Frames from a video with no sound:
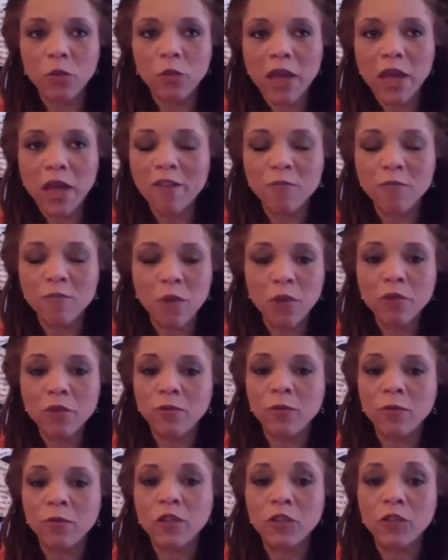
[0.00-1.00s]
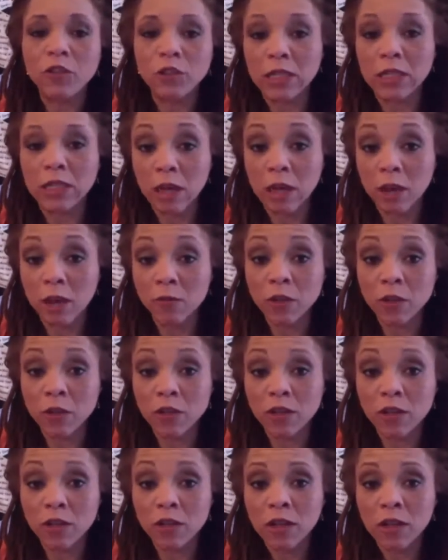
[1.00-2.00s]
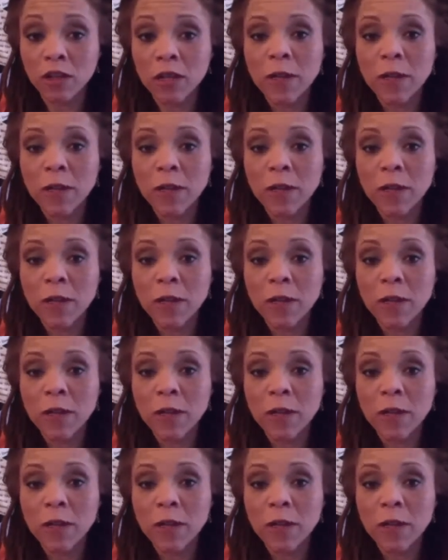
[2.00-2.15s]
we have both in fiction and nonfiction.